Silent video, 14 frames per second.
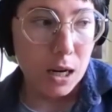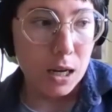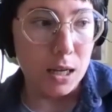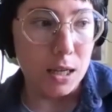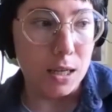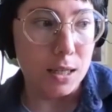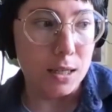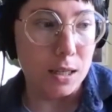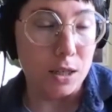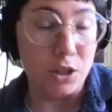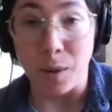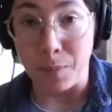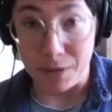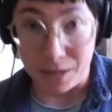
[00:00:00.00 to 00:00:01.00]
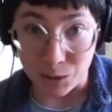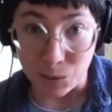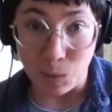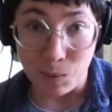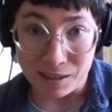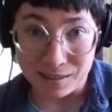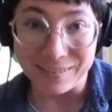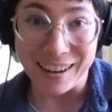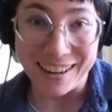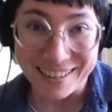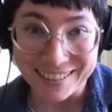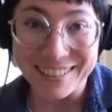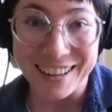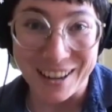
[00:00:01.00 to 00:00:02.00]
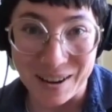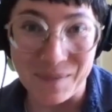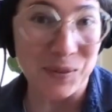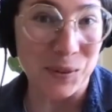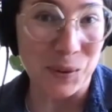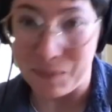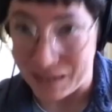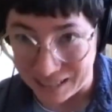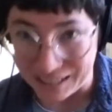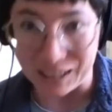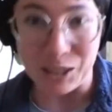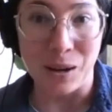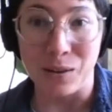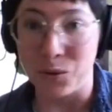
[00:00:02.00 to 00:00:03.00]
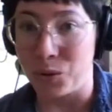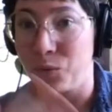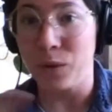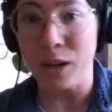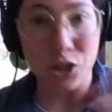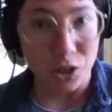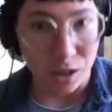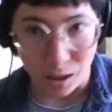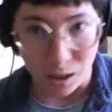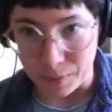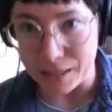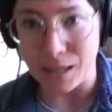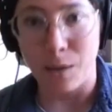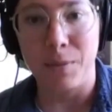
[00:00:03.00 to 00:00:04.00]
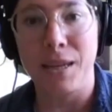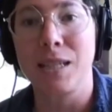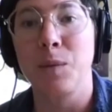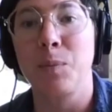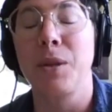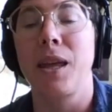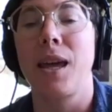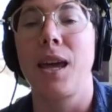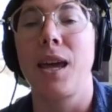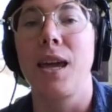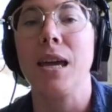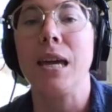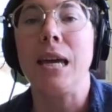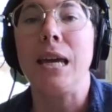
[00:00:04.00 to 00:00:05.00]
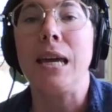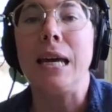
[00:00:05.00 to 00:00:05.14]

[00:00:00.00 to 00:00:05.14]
is a Japanese woman, right? So immediately you have sort of racial elements coming into play.